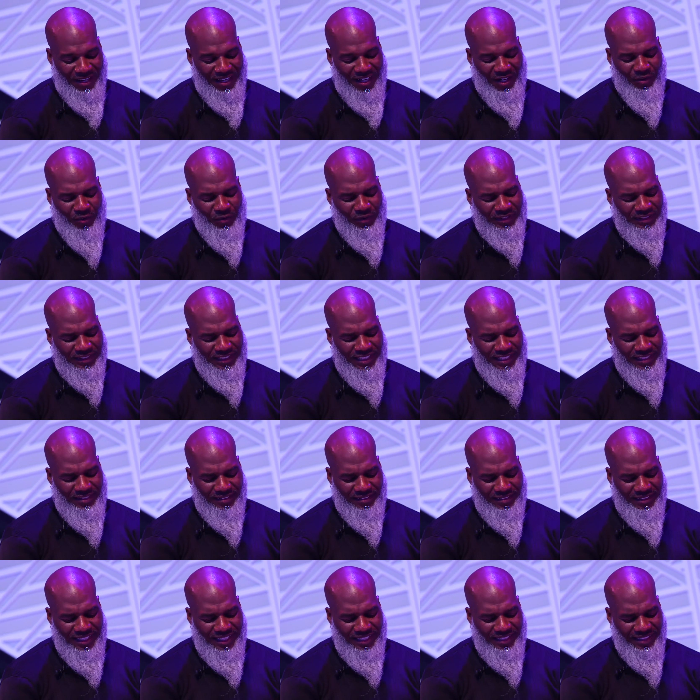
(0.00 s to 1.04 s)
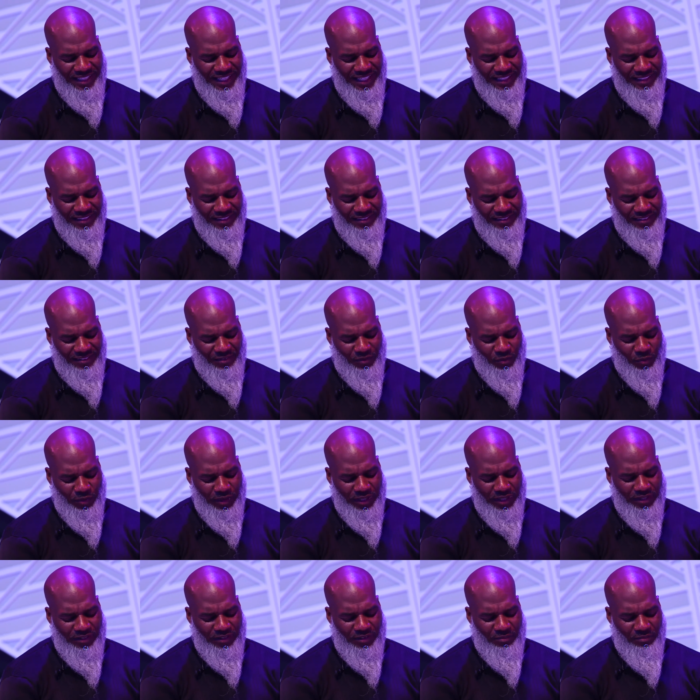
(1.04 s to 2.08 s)
I always get like a
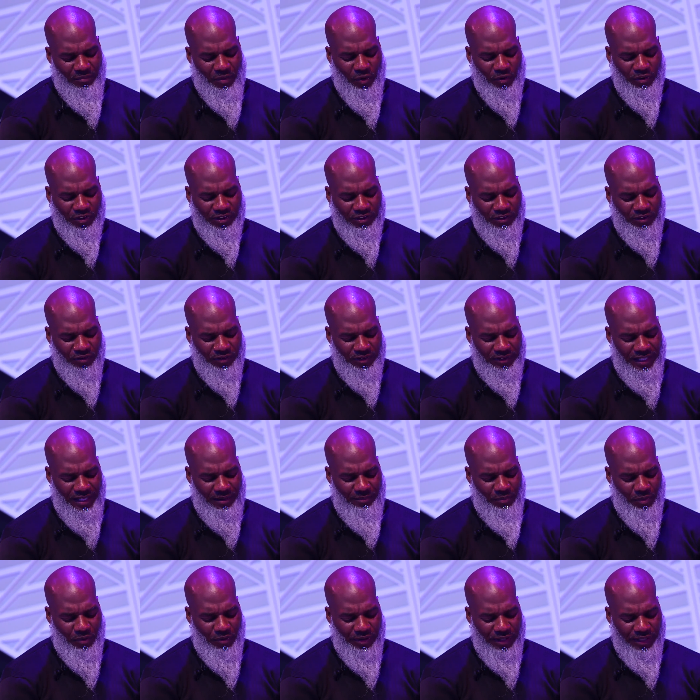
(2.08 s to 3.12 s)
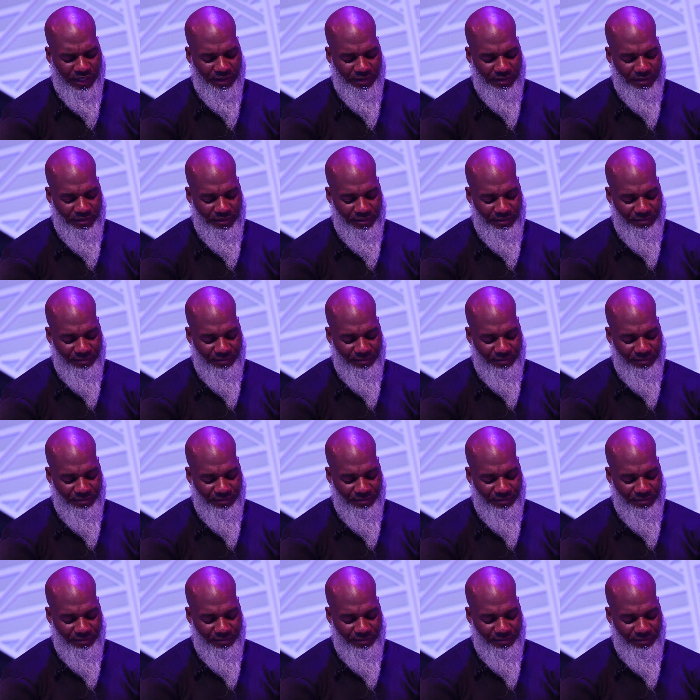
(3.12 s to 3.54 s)
weird emotional at that point.